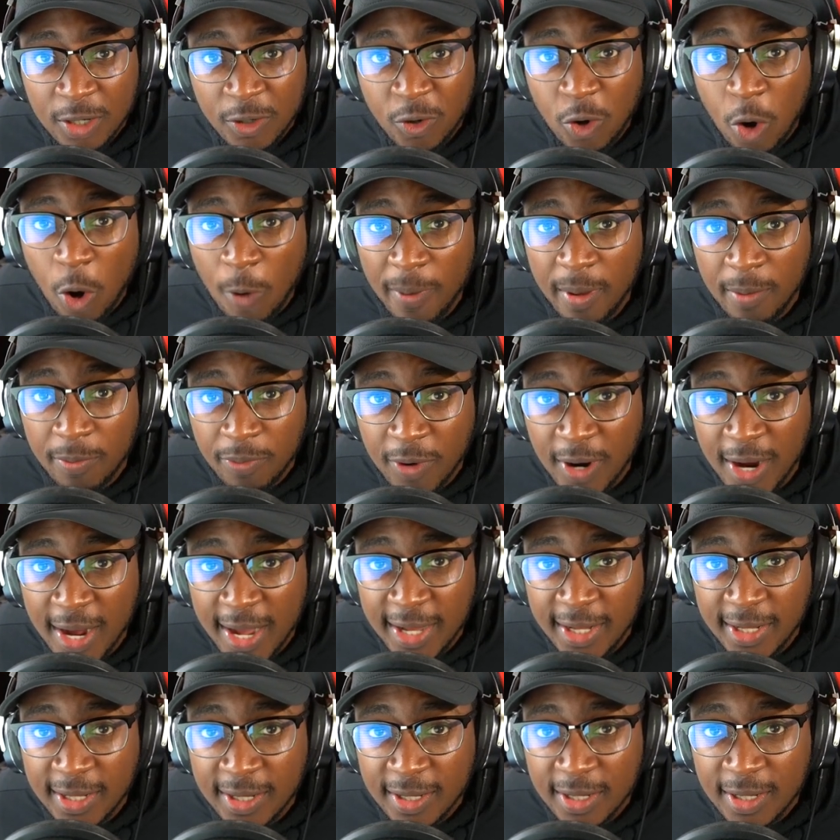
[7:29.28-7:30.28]
Kobe
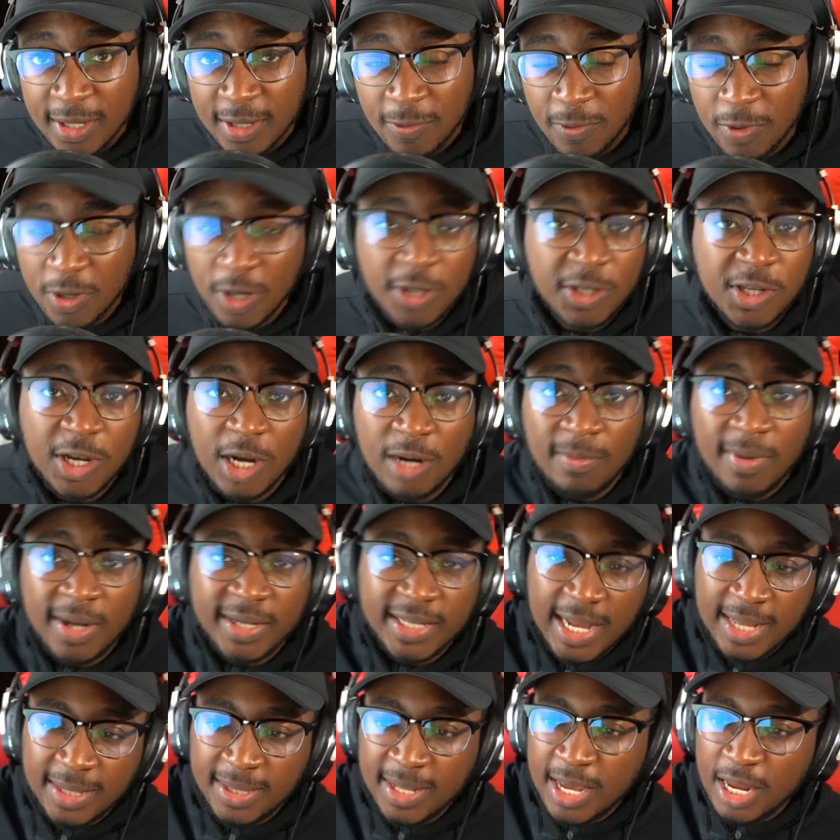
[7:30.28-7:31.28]
Bryant. We're gonna talk
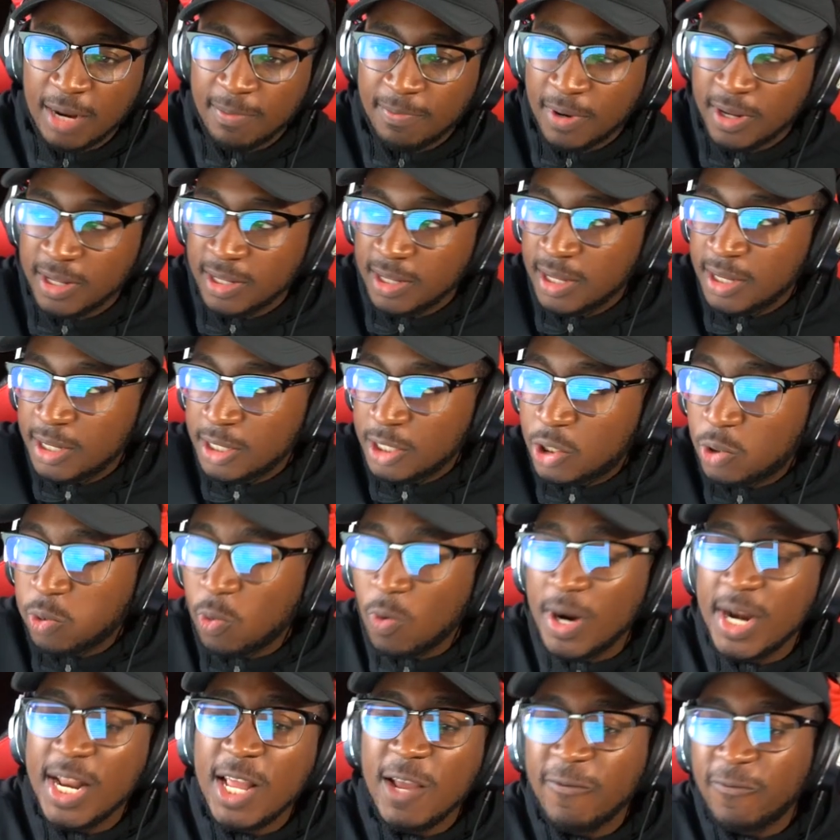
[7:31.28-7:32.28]
about that later, but
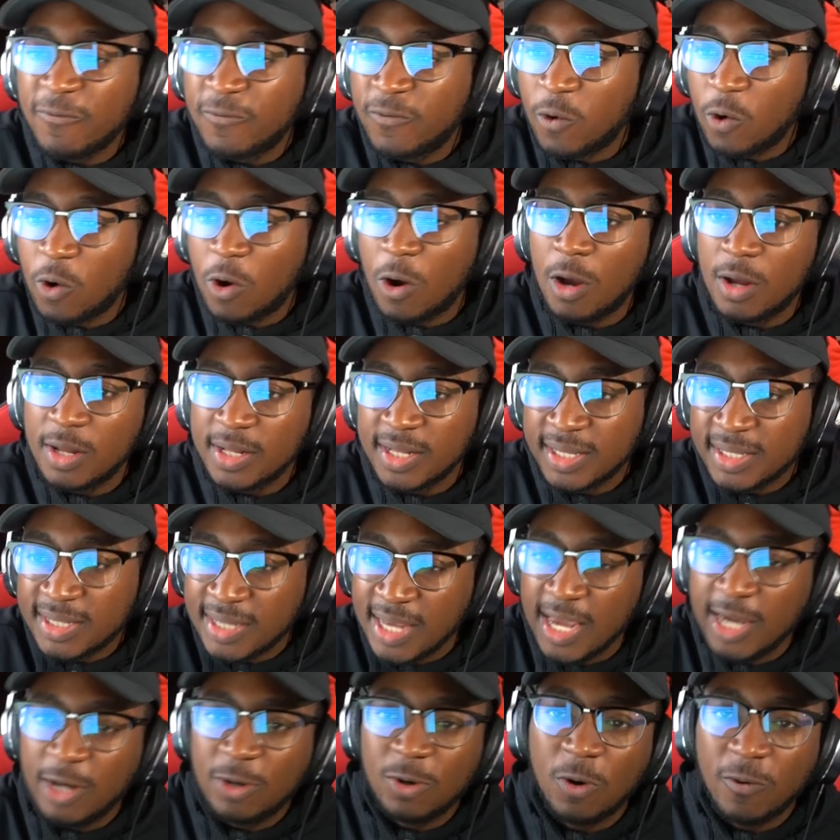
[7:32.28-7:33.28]
24
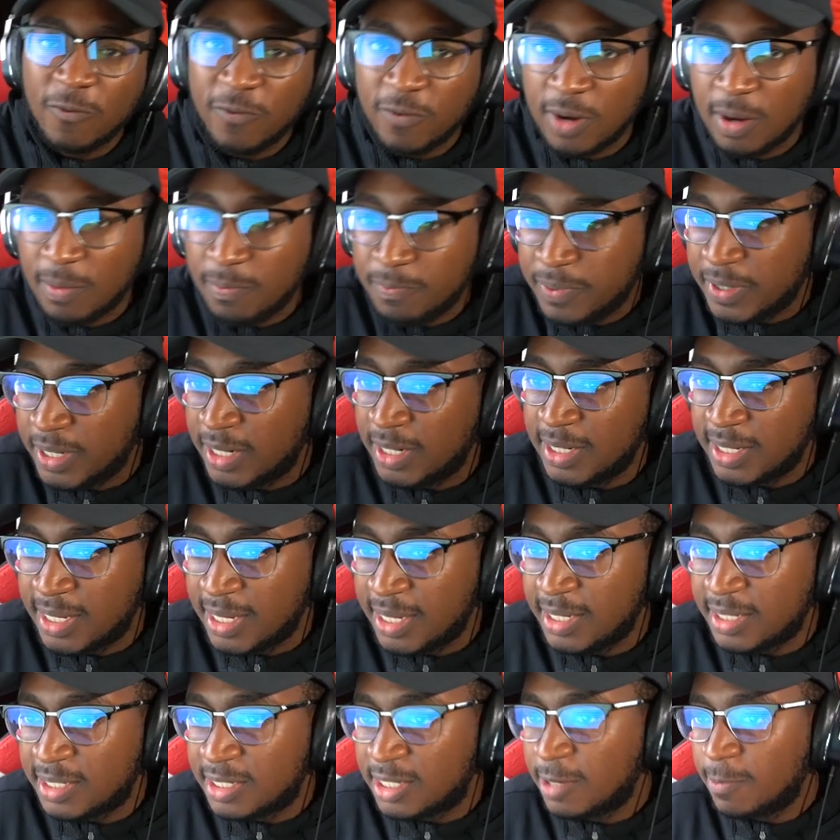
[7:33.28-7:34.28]
takeover
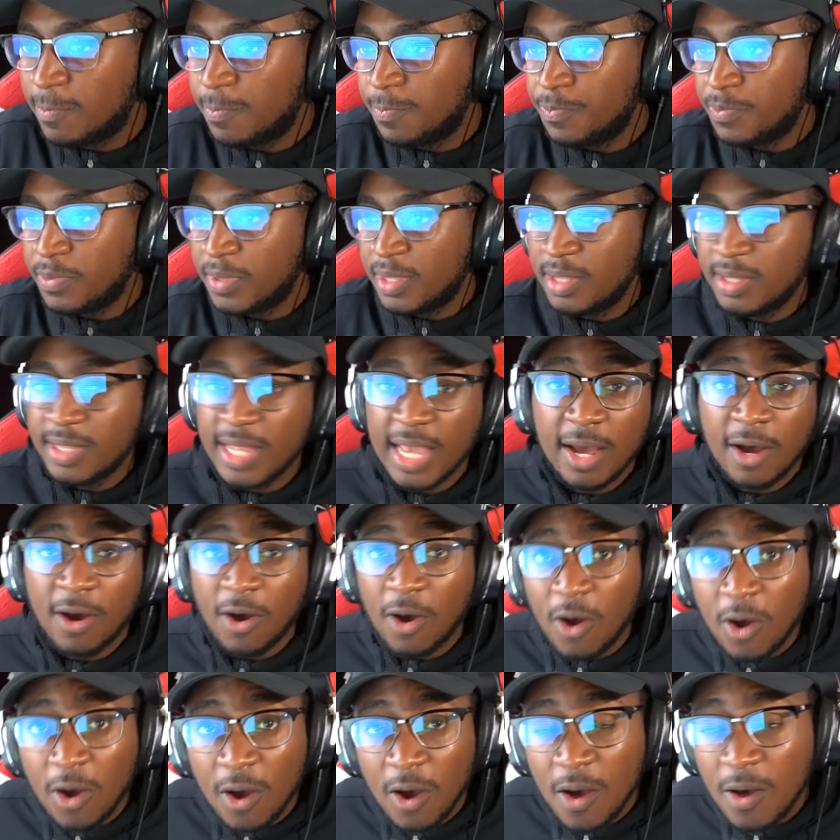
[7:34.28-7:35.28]
abilities. They're
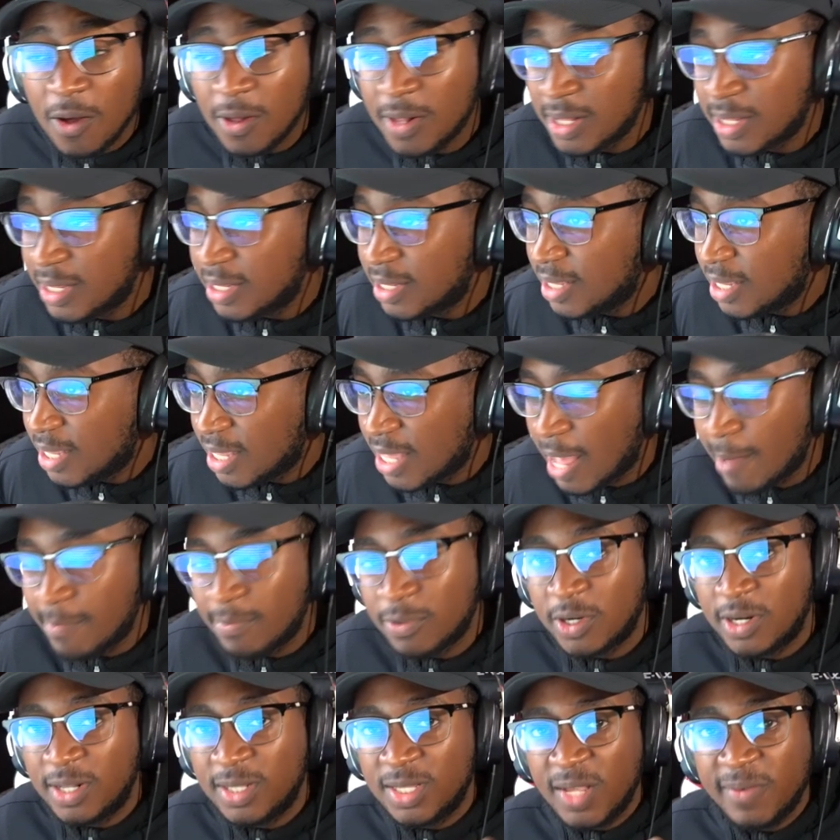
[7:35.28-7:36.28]
all,
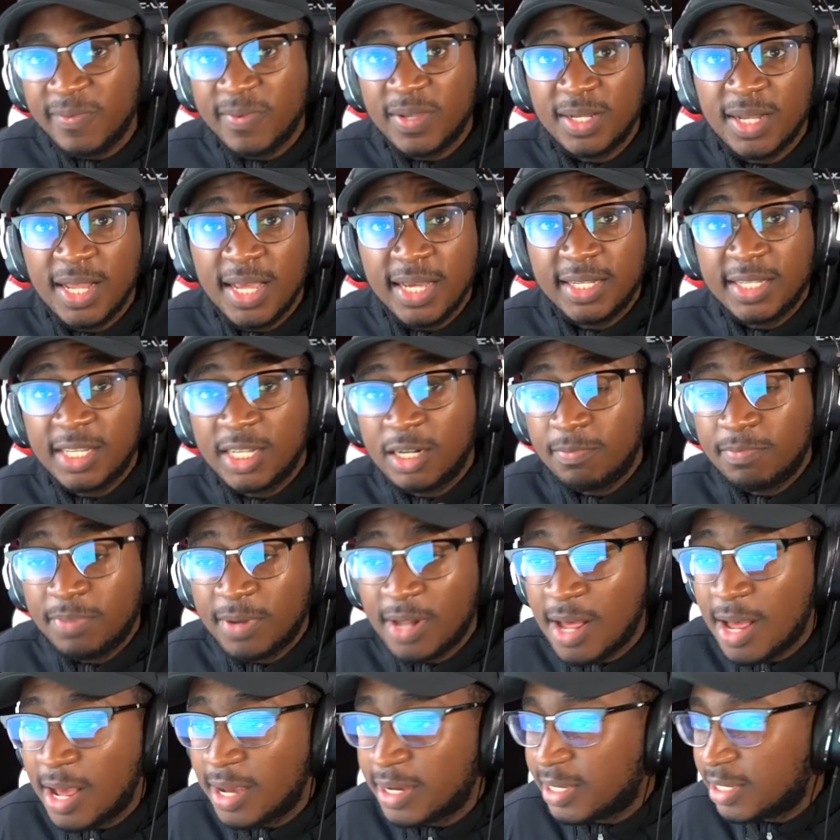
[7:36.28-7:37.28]
I'm gonna leave the link to the
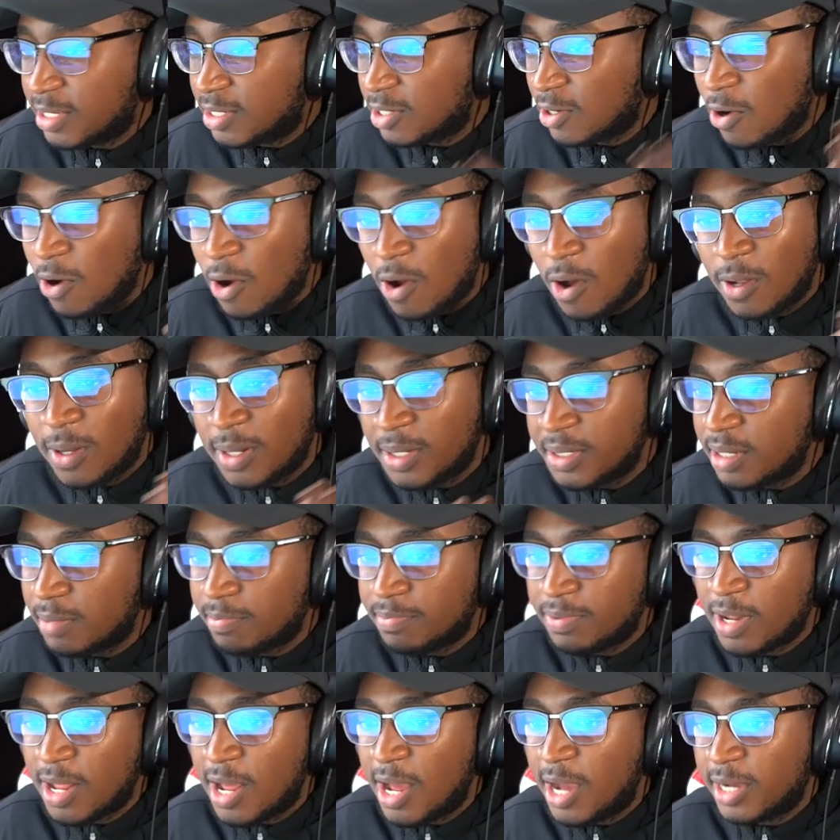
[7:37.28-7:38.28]
blog. It's all on the
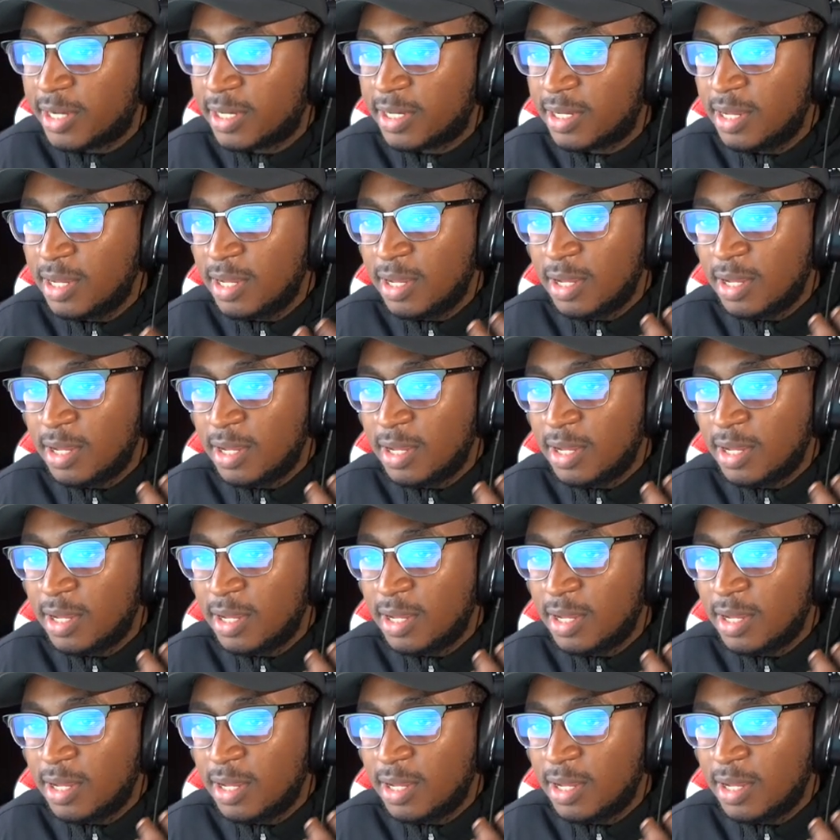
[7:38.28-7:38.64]
blog.